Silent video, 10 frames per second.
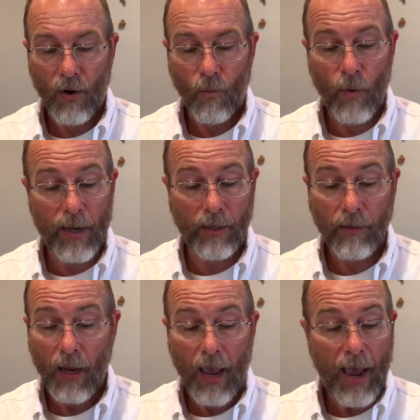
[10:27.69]
When
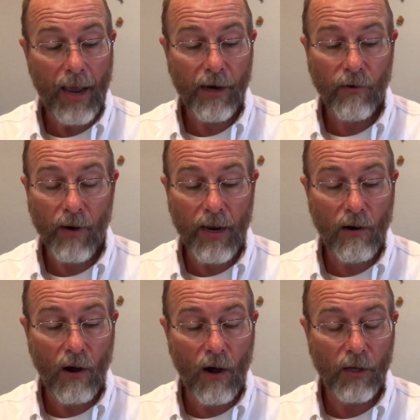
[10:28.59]
at a great
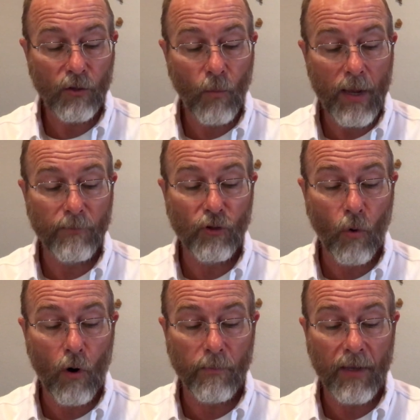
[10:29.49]
cost, we
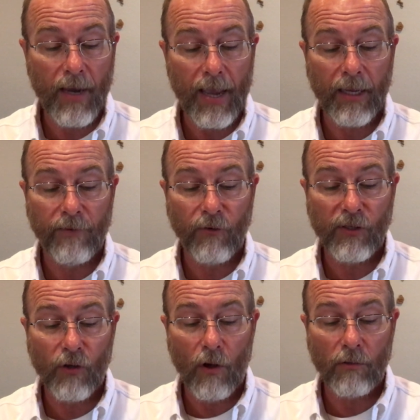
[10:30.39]
absorb the negative
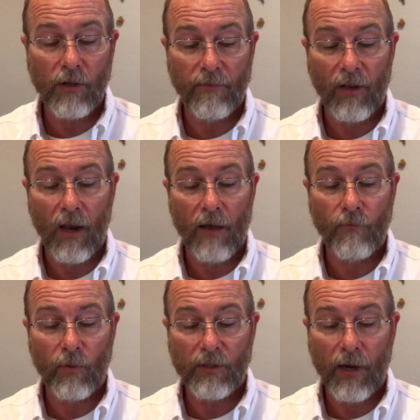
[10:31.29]
results of the
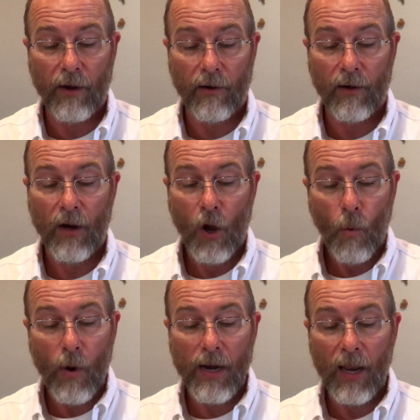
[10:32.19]
loved one's error.
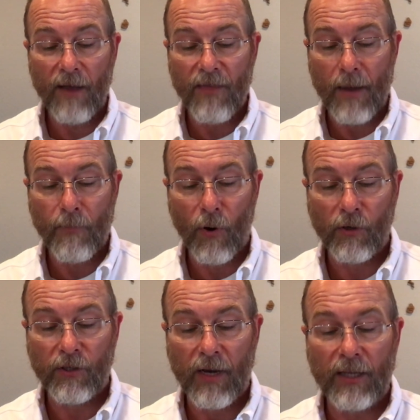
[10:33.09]
We love that
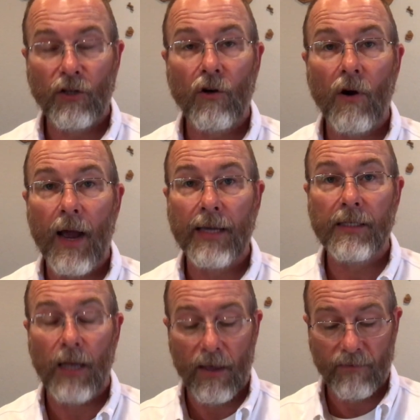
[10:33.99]
person as
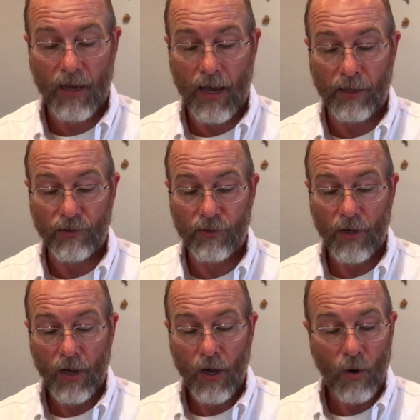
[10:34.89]
Christ loved us.
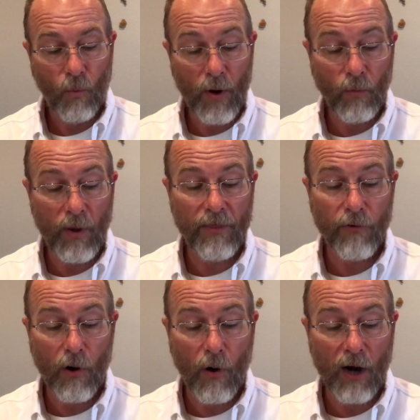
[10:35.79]
When we
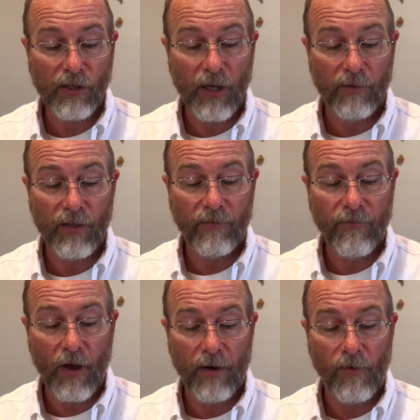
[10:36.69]
throw ourselves in
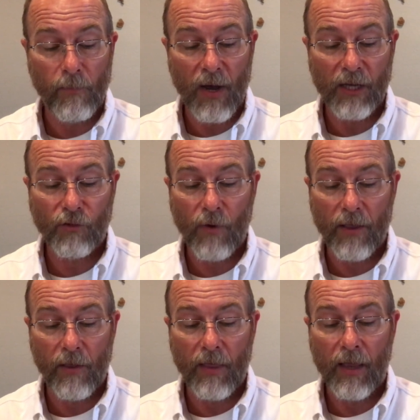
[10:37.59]
front of a bus
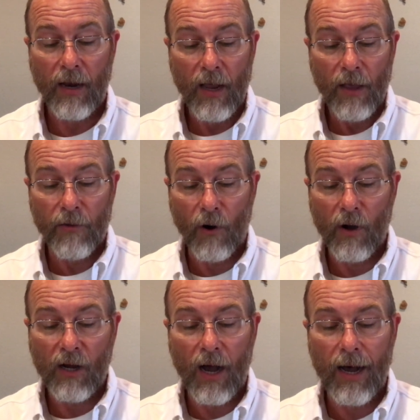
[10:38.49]
rather than throw
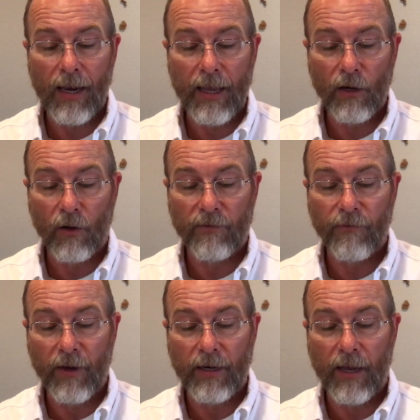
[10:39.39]
a colleague or a
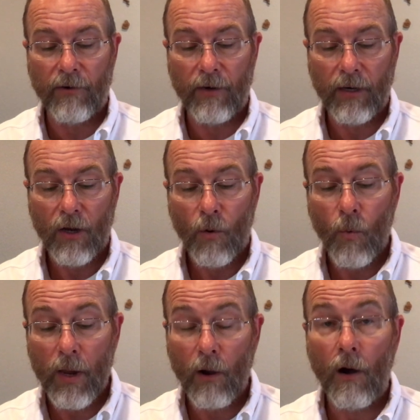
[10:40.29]
friend under it,
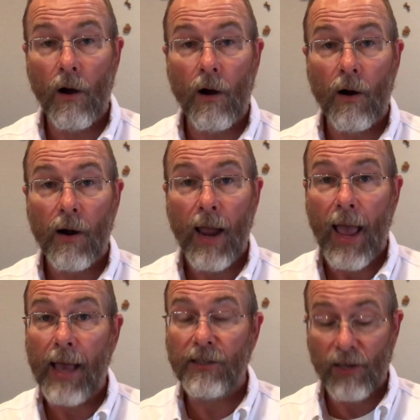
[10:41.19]
we are
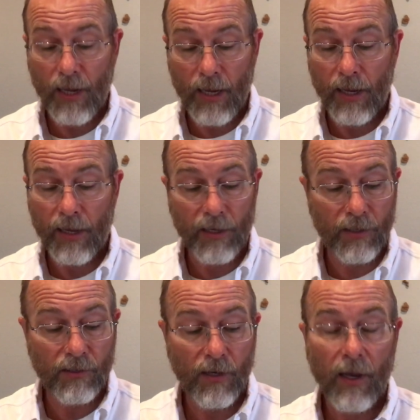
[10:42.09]
as He
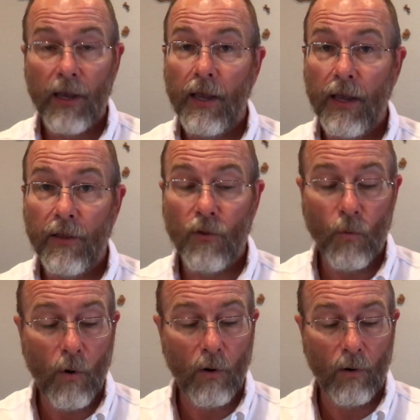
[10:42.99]
is in the
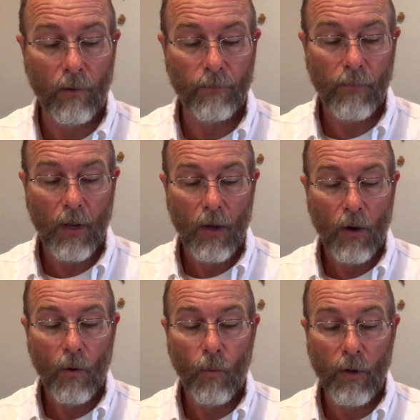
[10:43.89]
world.
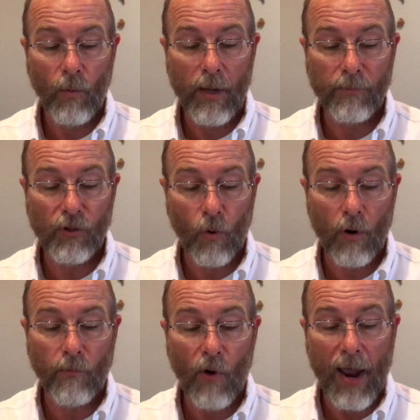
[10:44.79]
When we
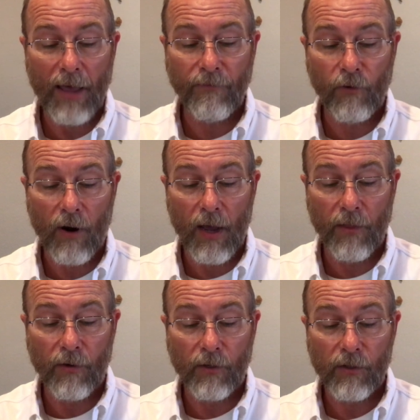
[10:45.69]
absorb wrath for
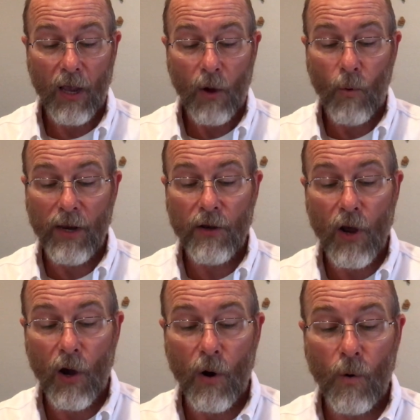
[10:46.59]
others, we
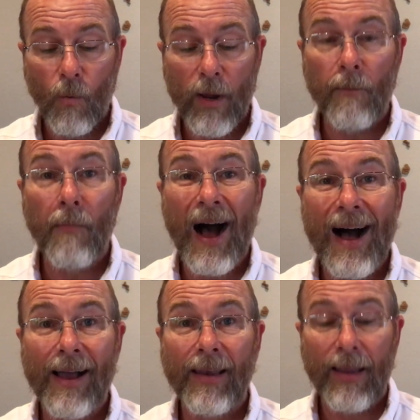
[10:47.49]
know we
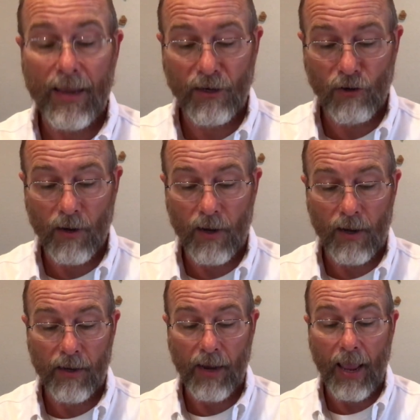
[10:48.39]
abide in
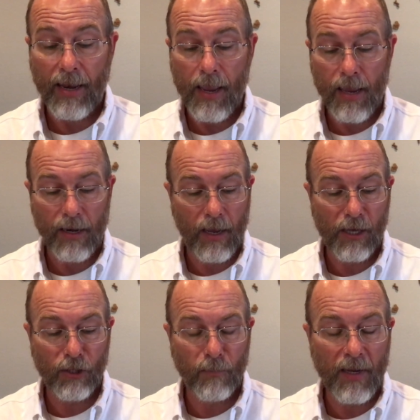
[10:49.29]
God and He in
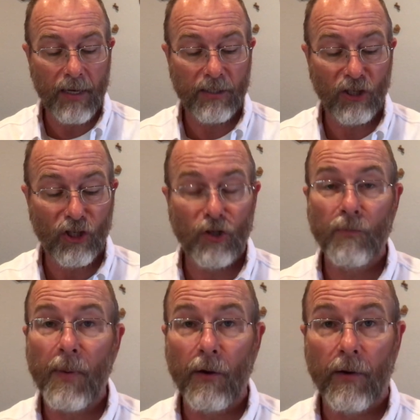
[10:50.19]
us because His
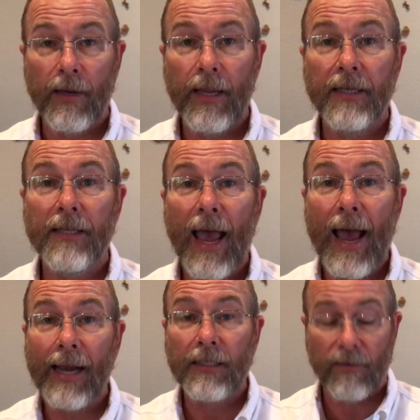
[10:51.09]
Spirit is
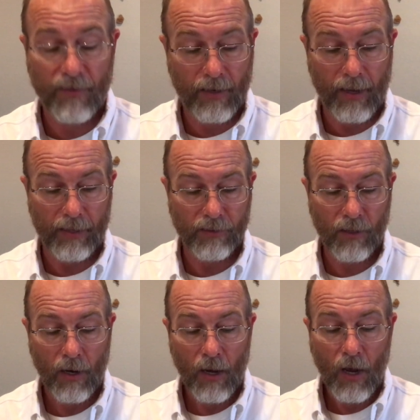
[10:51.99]
active in us.
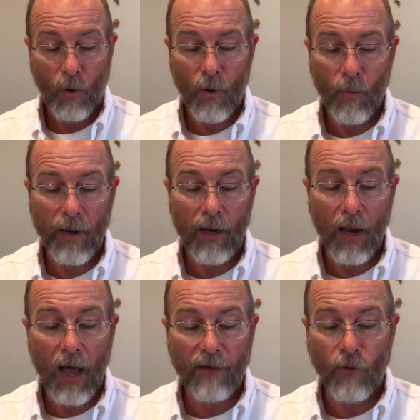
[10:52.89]
When we
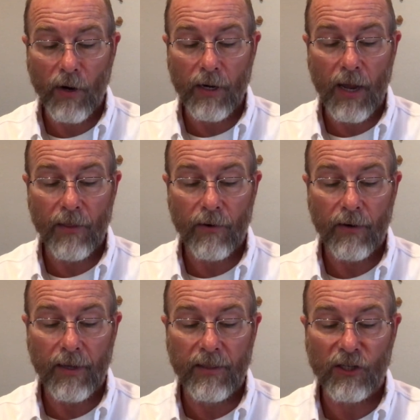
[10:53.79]
love one
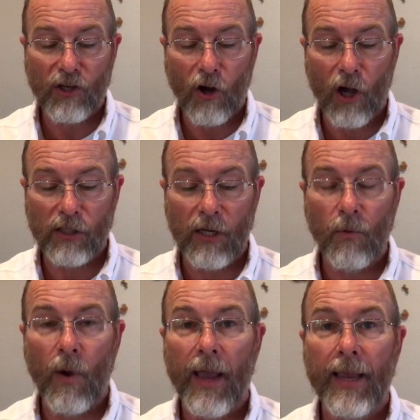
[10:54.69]
another in this costly
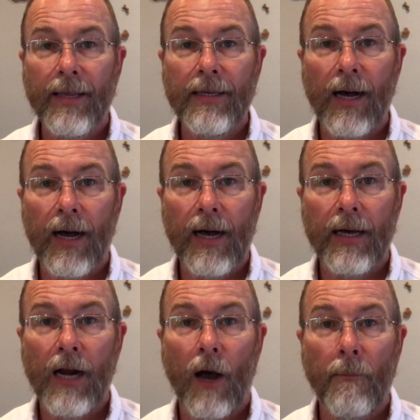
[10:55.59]
way,
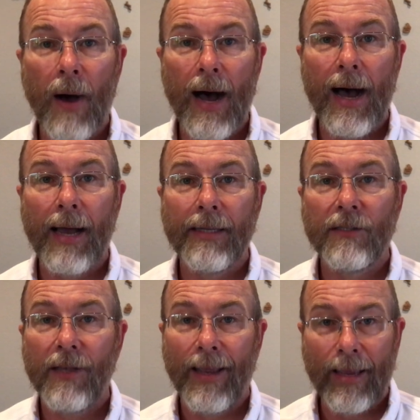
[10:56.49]
God
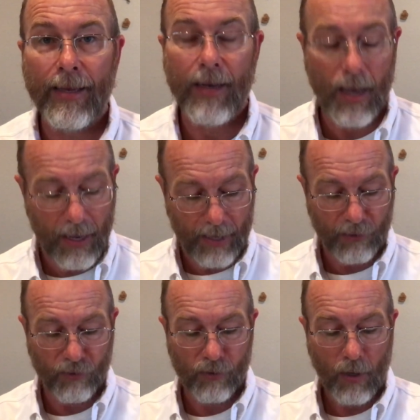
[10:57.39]
abides in
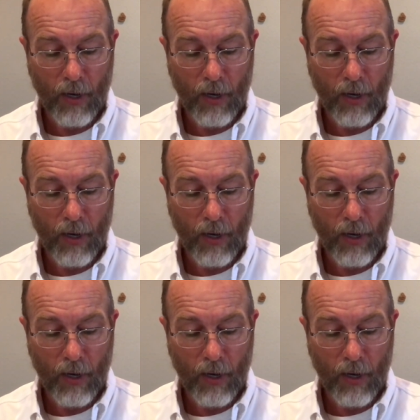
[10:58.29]
us.